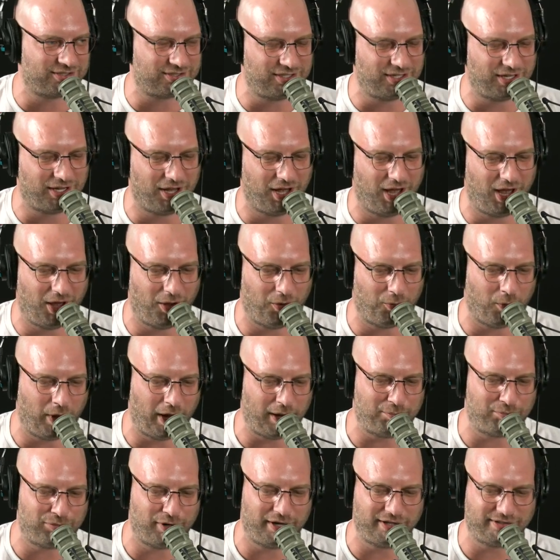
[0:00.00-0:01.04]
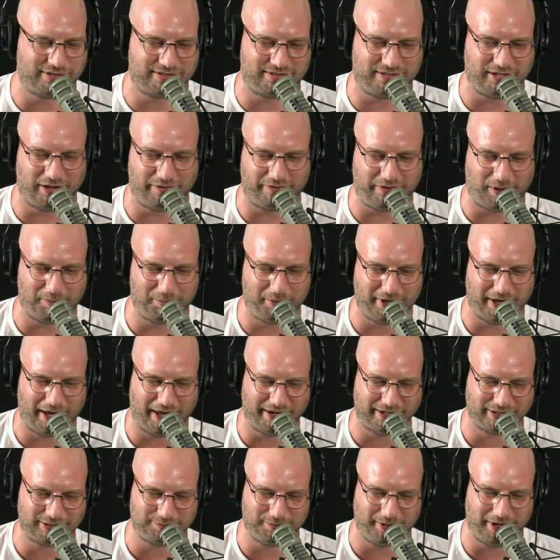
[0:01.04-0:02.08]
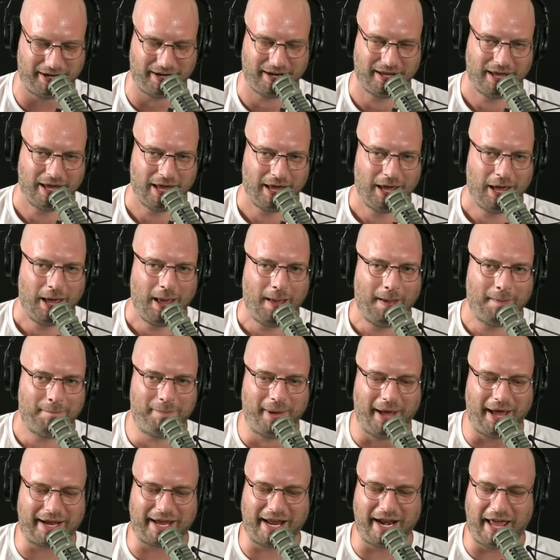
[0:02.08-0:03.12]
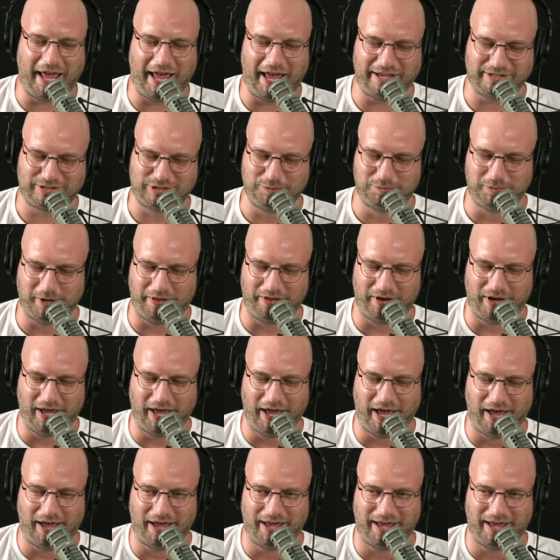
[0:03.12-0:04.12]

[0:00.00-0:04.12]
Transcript: to uh, white bread stuff. I'll be honest, man. But I gotta ask you, brother. I mean, uh,